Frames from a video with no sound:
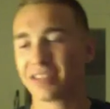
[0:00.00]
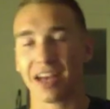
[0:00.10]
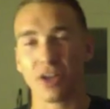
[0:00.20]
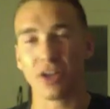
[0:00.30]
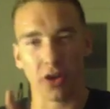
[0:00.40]

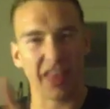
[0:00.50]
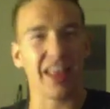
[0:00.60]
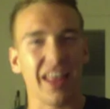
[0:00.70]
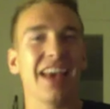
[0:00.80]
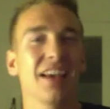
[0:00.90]
and
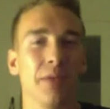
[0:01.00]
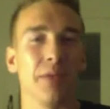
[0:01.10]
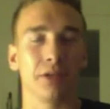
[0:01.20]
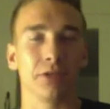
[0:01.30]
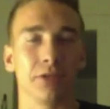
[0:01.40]
the income that
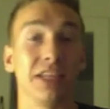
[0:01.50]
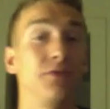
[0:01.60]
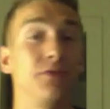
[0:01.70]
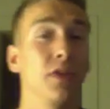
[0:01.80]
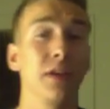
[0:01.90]
I'm going to receive
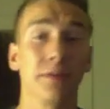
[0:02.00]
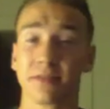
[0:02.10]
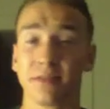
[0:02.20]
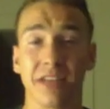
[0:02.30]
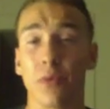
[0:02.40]
to really
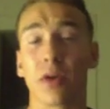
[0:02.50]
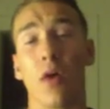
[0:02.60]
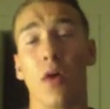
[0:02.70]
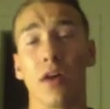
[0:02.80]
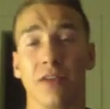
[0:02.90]
get what I
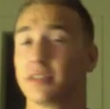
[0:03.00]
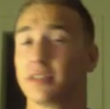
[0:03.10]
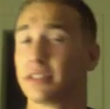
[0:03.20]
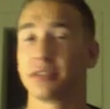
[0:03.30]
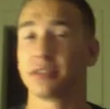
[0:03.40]
want in life, which
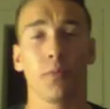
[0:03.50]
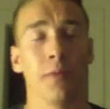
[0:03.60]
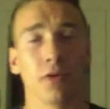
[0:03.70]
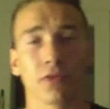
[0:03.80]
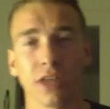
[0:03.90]
is to open my
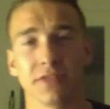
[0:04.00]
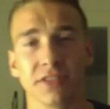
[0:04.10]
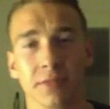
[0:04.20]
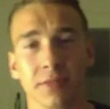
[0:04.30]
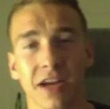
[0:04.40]
own CrossFit
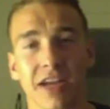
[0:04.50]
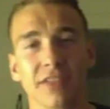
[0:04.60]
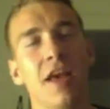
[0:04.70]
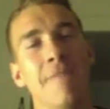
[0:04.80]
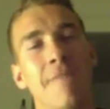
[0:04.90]
gym, guys.
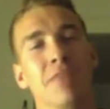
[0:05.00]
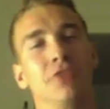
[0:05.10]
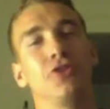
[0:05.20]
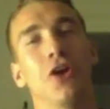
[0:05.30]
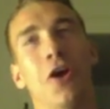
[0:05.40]
And
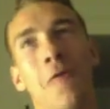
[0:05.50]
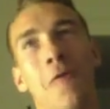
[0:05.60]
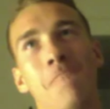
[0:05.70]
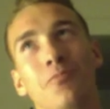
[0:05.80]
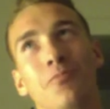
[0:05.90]
so